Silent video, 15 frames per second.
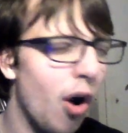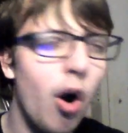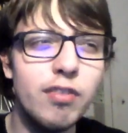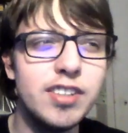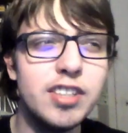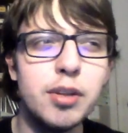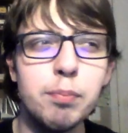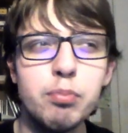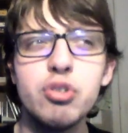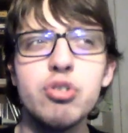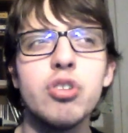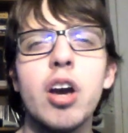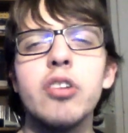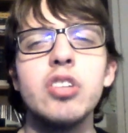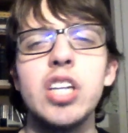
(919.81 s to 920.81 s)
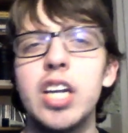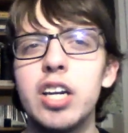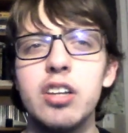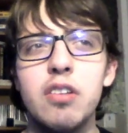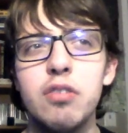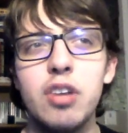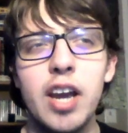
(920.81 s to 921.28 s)
All of the disgusting
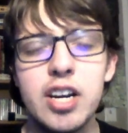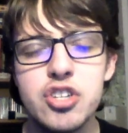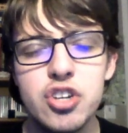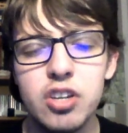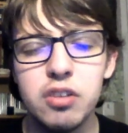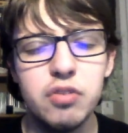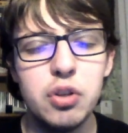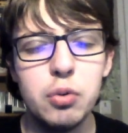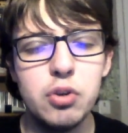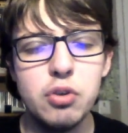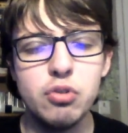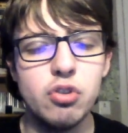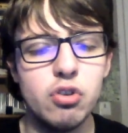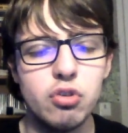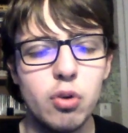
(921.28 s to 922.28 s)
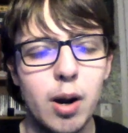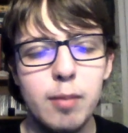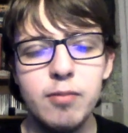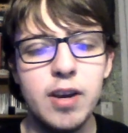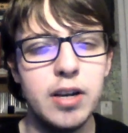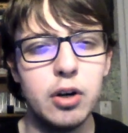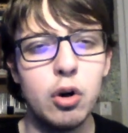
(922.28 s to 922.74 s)
adjectives you would use to
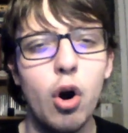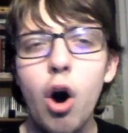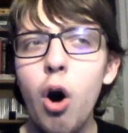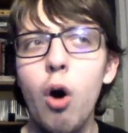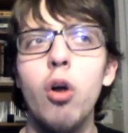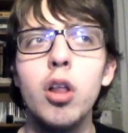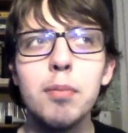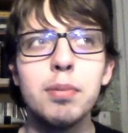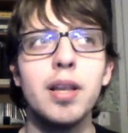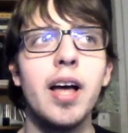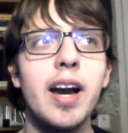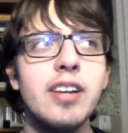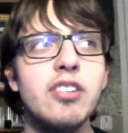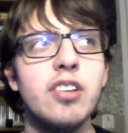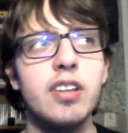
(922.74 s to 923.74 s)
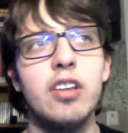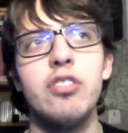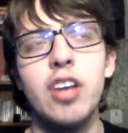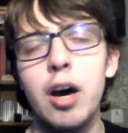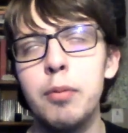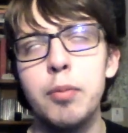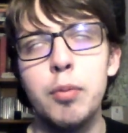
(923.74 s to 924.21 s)
describe Vader all apply to
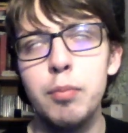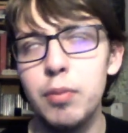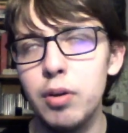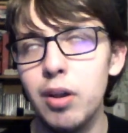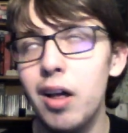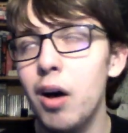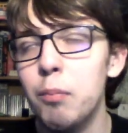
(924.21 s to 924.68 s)
this album.